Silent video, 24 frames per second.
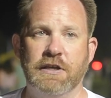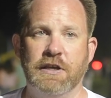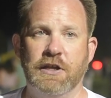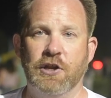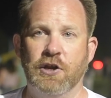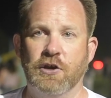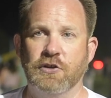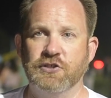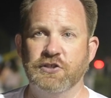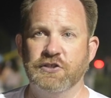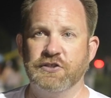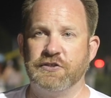You
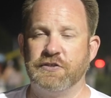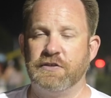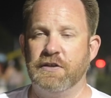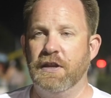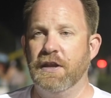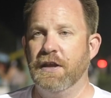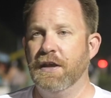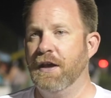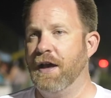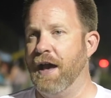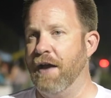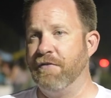know, just
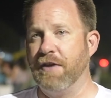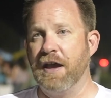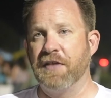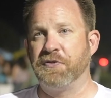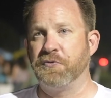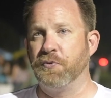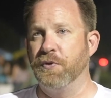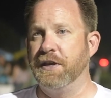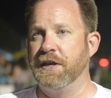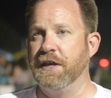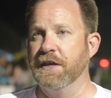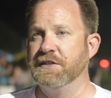I've got
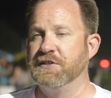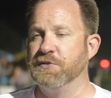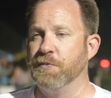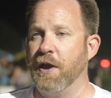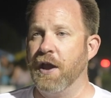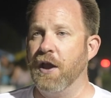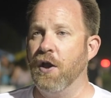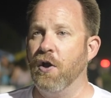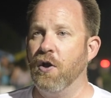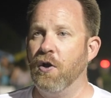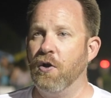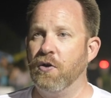three kids of
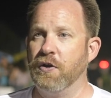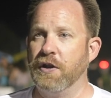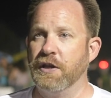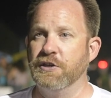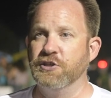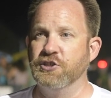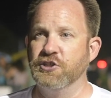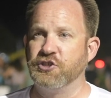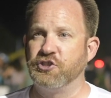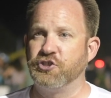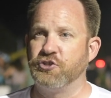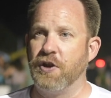my own and
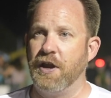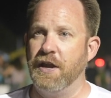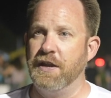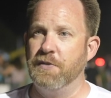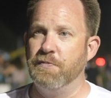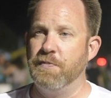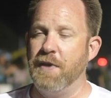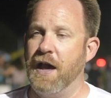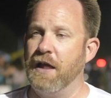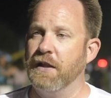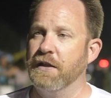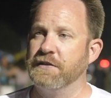just trying to
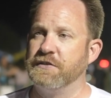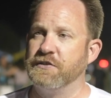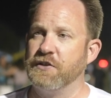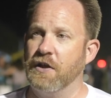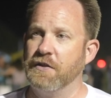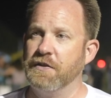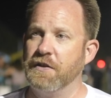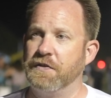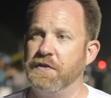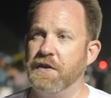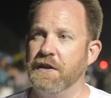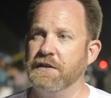balance all
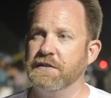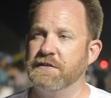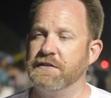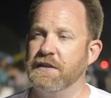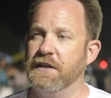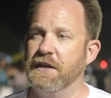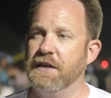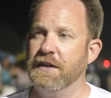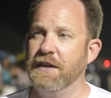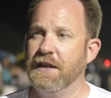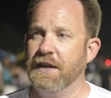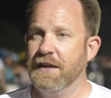the things
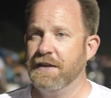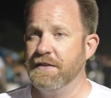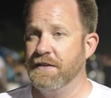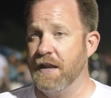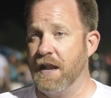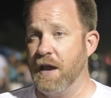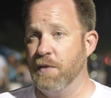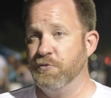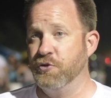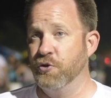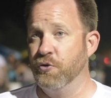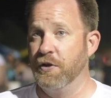that
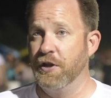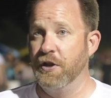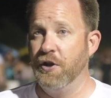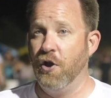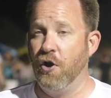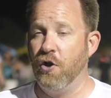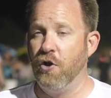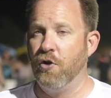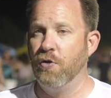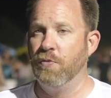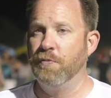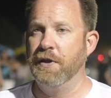I'm doing at
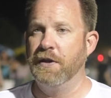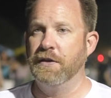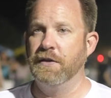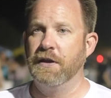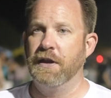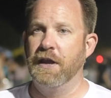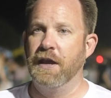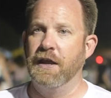home and